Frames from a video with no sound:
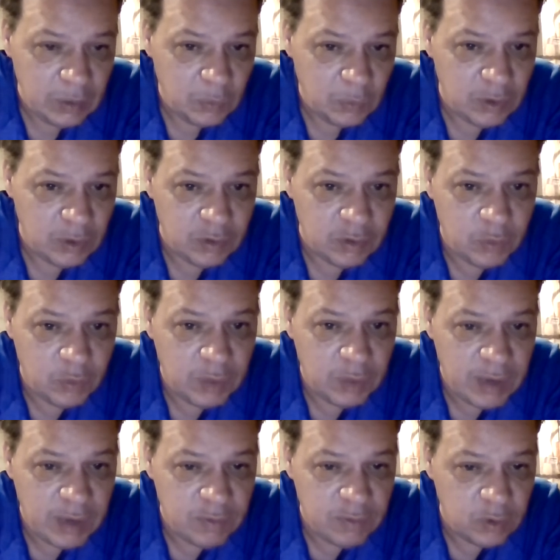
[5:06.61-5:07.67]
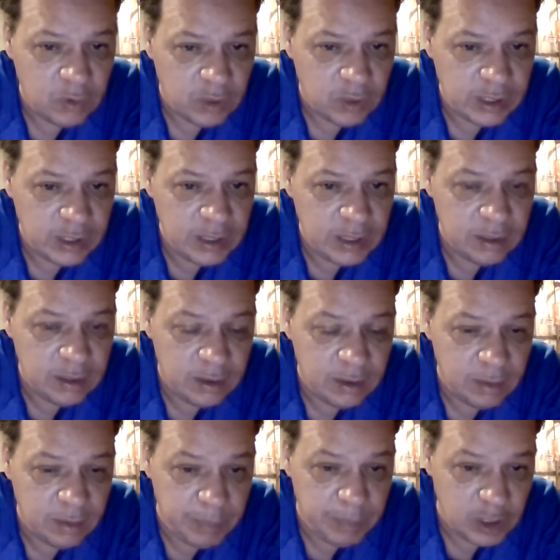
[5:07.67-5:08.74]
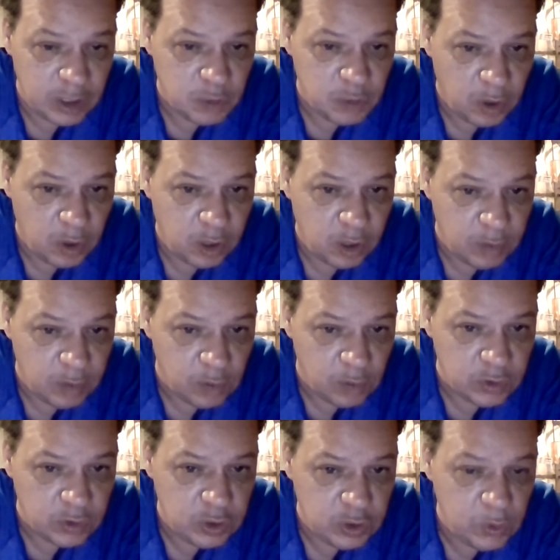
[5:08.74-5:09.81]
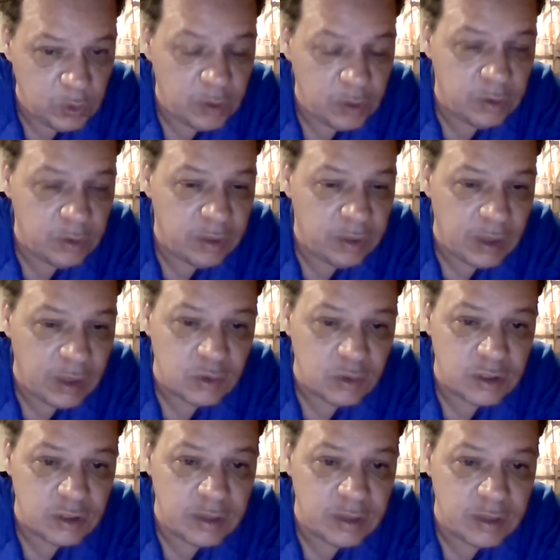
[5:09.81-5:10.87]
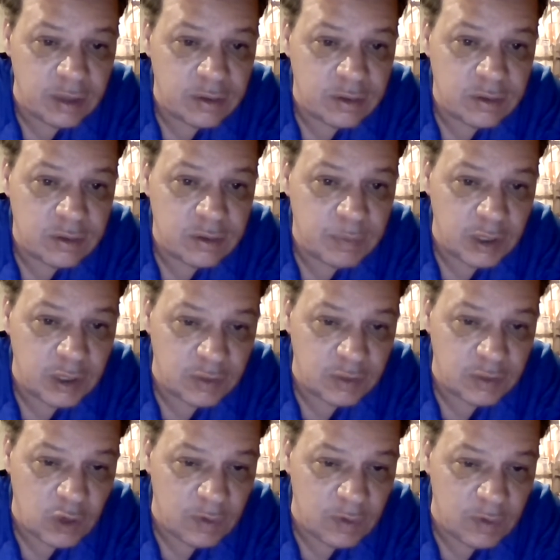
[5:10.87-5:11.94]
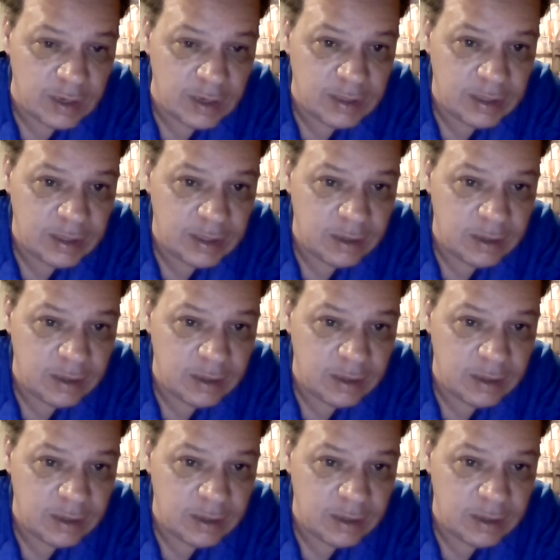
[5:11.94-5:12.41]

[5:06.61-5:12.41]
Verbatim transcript: we are, we've already hit the benchmark of over 200,000 deaths because of COVID 19.